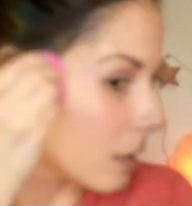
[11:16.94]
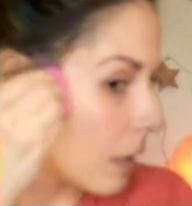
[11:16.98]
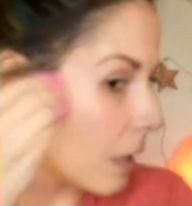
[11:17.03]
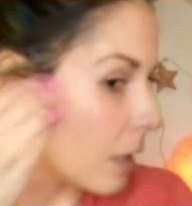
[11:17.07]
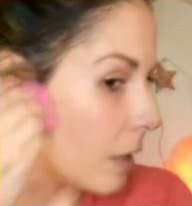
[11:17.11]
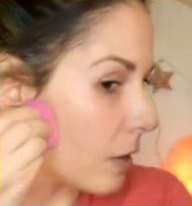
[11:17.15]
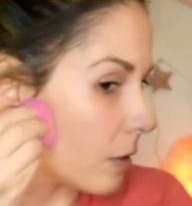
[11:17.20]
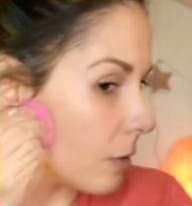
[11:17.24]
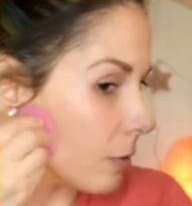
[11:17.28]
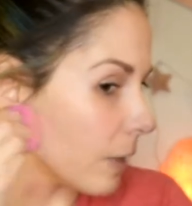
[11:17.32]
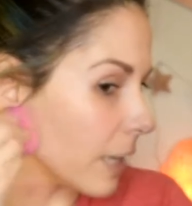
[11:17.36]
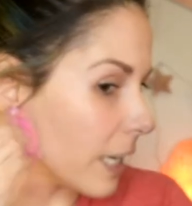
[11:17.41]

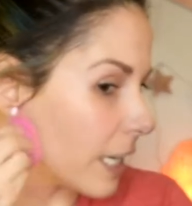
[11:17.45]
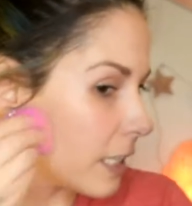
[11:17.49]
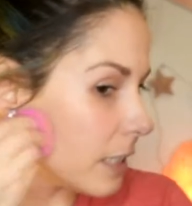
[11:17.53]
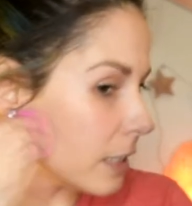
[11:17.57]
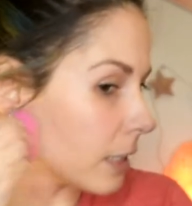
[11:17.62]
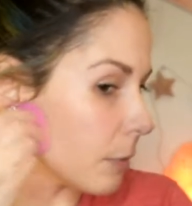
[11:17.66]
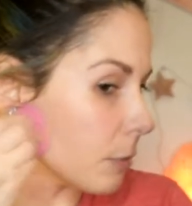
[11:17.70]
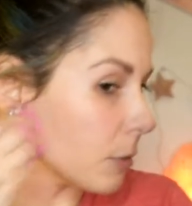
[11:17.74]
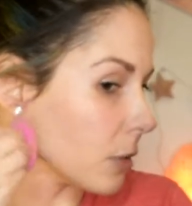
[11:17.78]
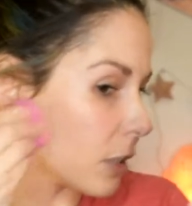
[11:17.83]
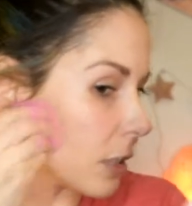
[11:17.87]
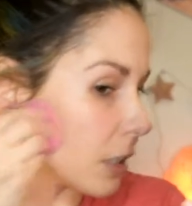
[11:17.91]
And the rest
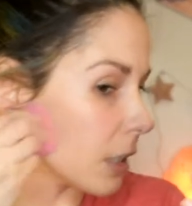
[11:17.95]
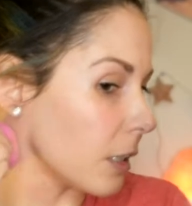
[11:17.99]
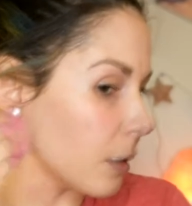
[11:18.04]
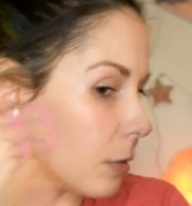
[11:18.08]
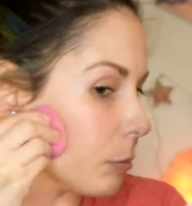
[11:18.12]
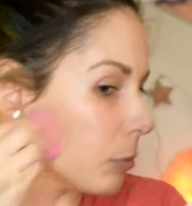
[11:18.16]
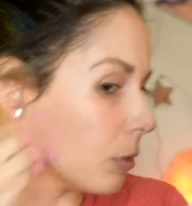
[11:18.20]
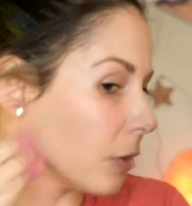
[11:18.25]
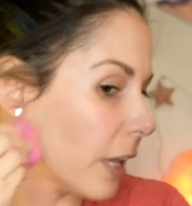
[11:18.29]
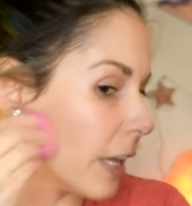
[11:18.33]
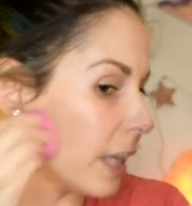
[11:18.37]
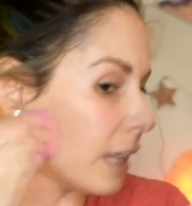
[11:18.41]
I'm just going
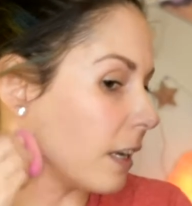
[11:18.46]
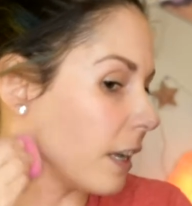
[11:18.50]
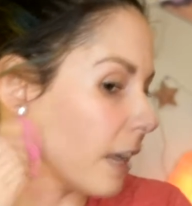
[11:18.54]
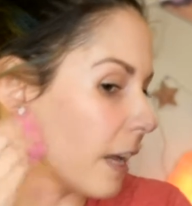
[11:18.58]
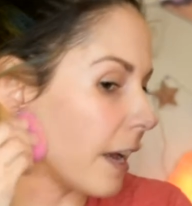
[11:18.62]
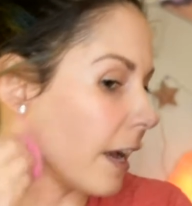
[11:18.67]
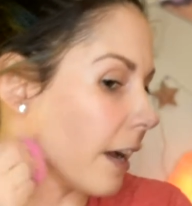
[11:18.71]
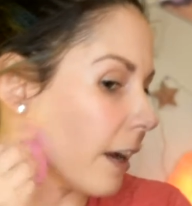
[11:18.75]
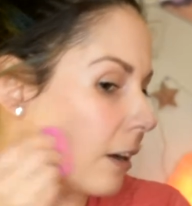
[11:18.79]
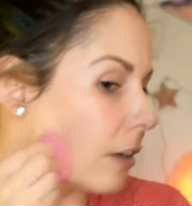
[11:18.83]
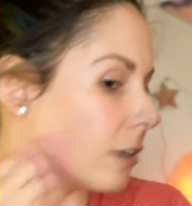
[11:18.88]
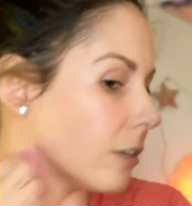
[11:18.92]
to blend
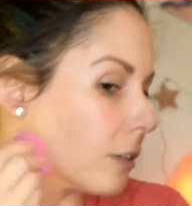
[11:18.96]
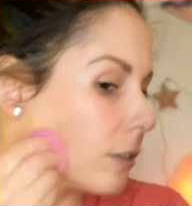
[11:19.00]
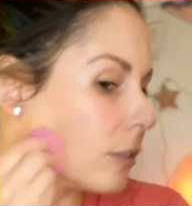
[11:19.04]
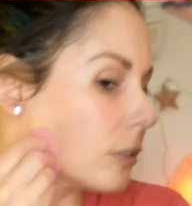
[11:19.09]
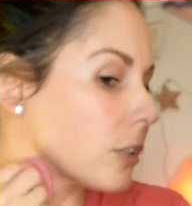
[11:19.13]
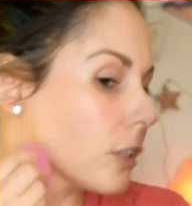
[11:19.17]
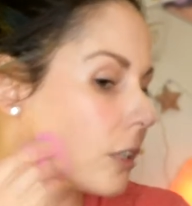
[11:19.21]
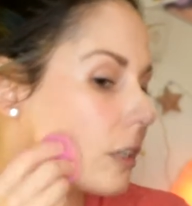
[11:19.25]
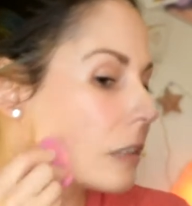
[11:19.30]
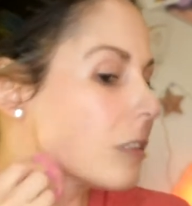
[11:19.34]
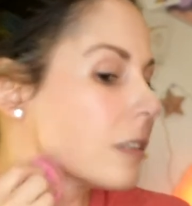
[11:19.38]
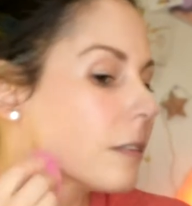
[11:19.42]

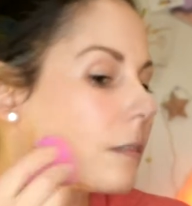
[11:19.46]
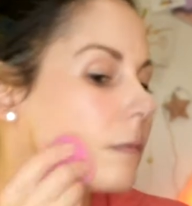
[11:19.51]
out.